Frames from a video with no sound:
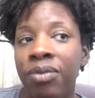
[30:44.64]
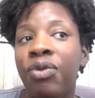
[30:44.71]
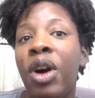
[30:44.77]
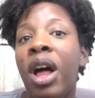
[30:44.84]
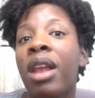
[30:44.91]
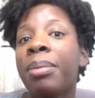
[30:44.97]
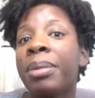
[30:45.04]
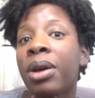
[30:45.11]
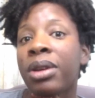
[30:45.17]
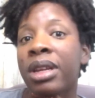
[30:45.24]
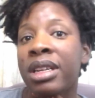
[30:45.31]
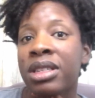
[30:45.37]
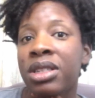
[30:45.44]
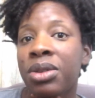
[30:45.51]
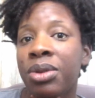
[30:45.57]
Follow me on
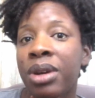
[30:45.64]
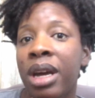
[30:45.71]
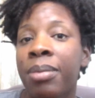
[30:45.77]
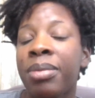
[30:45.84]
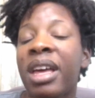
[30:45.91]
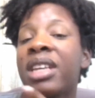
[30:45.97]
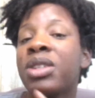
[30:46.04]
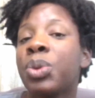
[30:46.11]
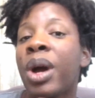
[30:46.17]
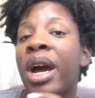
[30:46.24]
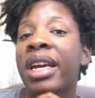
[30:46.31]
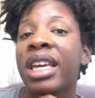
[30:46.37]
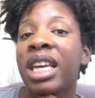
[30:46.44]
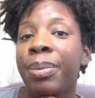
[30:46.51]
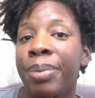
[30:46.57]
Instagram. That's where
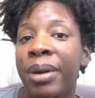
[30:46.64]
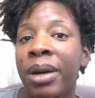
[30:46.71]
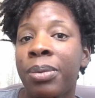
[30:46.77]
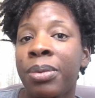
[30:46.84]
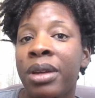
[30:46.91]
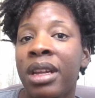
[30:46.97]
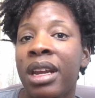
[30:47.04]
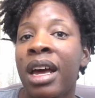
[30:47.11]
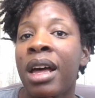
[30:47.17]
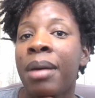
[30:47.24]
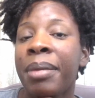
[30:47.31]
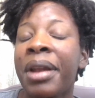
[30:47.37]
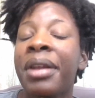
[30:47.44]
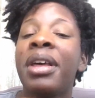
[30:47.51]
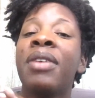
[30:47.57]
I keep up with.
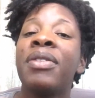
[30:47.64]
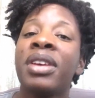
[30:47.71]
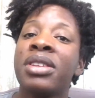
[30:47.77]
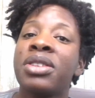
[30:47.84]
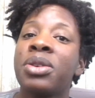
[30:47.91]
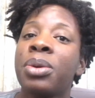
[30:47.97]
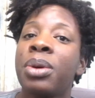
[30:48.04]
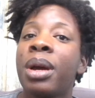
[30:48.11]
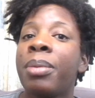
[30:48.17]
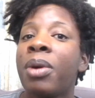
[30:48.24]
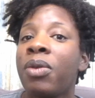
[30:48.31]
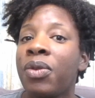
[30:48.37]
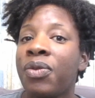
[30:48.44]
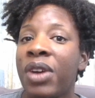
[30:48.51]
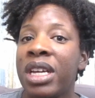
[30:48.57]
Um, I love Instagram
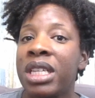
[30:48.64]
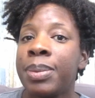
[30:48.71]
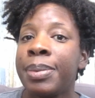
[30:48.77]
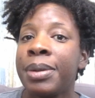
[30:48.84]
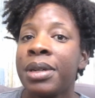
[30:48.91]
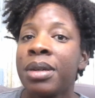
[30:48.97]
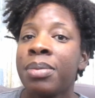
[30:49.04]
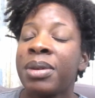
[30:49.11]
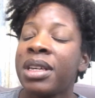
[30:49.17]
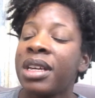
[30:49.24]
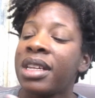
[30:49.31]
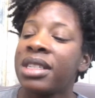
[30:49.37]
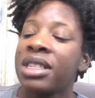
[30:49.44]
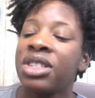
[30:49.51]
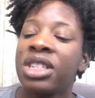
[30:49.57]
over Facebook
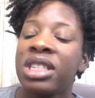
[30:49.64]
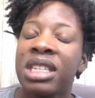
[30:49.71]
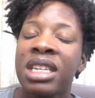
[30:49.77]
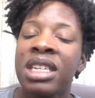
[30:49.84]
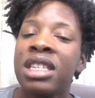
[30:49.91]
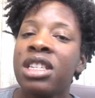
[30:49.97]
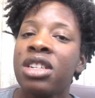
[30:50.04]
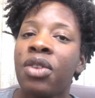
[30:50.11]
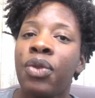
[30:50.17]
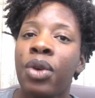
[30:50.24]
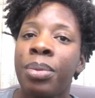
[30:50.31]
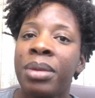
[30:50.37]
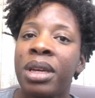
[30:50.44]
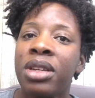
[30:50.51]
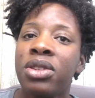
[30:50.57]
because it's just easier
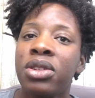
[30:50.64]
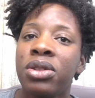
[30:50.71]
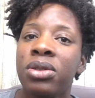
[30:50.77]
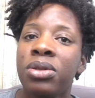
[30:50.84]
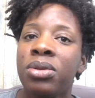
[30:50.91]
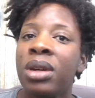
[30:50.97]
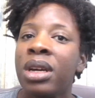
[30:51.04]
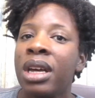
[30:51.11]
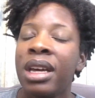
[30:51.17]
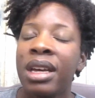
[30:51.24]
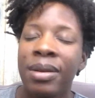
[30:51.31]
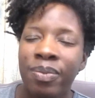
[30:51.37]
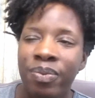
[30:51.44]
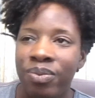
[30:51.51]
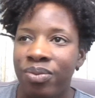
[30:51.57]
for me to
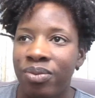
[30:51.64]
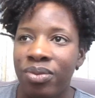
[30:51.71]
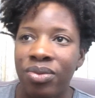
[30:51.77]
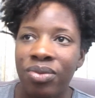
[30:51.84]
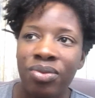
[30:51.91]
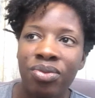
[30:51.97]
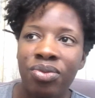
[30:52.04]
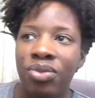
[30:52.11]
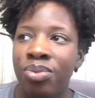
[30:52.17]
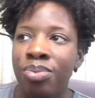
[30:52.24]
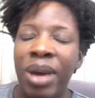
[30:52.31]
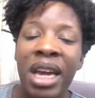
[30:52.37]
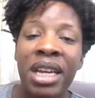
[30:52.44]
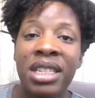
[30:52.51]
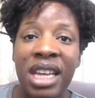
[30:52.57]

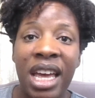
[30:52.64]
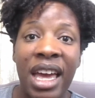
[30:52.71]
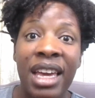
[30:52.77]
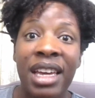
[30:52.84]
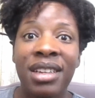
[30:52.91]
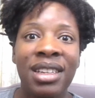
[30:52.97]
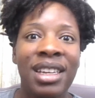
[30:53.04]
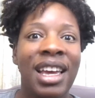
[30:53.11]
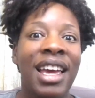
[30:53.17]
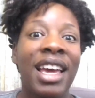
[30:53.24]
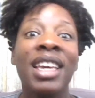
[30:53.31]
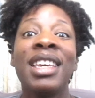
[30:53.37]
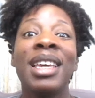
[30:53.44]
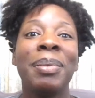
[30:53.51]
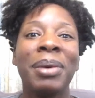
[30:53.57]
maintain
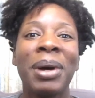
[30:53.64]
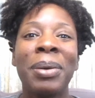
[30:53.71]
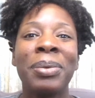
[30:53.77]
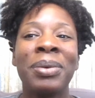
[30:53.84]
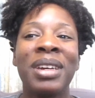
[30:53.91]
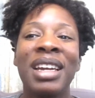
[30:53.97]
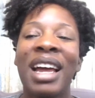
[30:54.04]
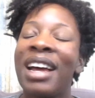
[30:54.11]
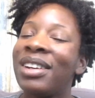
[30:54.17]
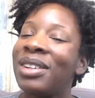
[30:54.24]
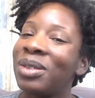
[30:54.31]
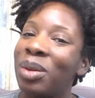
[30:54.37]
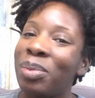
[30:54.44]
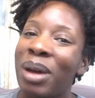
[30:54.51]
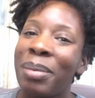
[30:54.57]
and keep up with. I
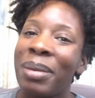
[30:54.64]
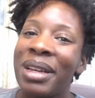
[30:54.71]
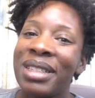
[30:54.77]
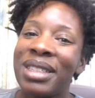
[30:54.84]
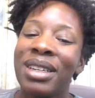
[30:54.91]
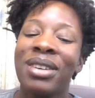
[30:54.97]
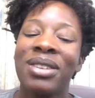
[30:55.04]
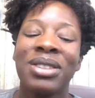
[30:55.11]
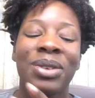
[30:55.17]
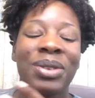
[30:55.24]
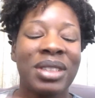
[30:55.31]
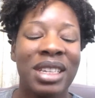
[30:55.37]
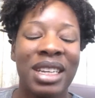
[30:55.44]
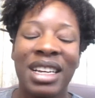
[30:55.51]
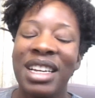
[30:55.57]
do it by myself, so
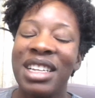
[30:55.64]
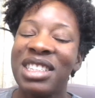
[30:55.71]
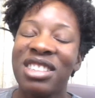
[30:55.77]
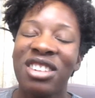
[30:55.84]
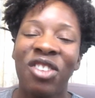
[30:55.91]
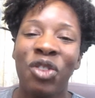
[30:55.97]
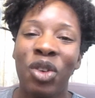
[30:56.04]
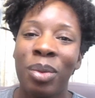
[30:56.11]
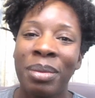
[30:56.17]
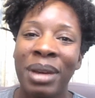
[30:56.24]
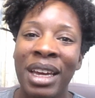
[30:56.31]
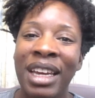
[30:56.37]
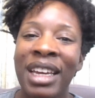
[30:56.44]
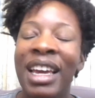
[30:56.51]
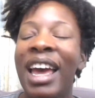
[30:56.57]
it's easier for
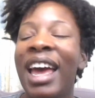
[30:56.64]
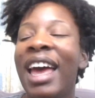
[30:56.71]
me.